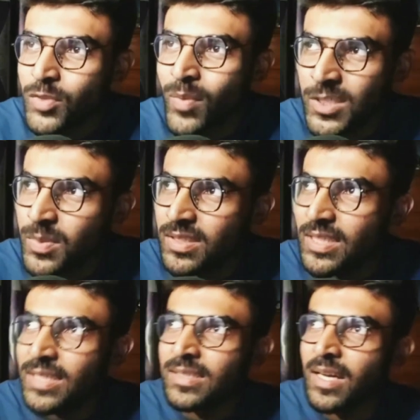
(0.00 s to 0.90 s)
makes me
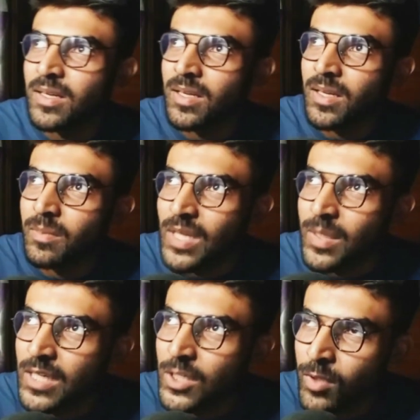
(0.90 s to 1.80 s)
think that
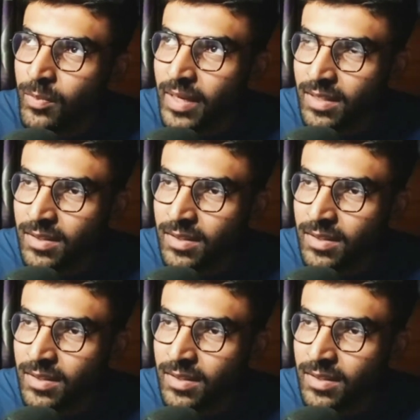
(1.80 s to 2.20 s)
maybe it will make